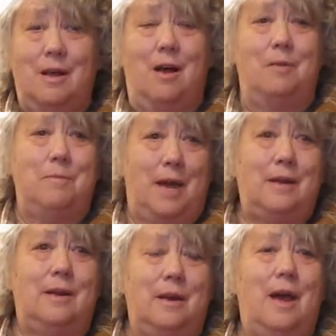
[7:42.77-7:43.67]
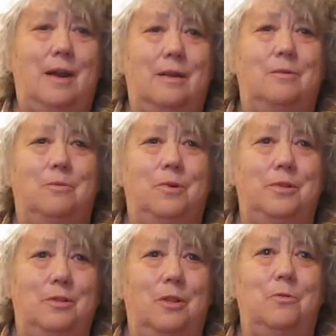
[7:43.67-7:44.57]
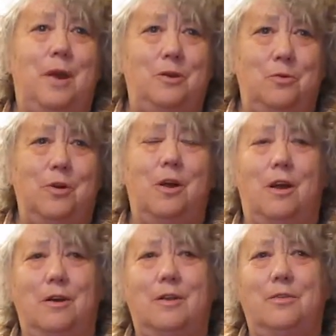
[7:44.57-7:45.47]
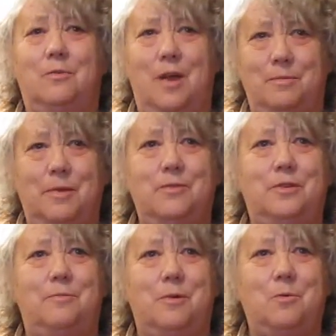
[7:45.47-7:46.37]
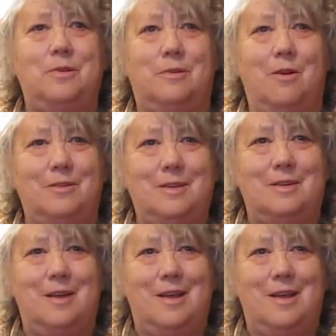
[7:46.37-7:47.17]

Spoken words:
On Madeline Island with Lorraine Nargard and the grandmothers up in Wisconsin.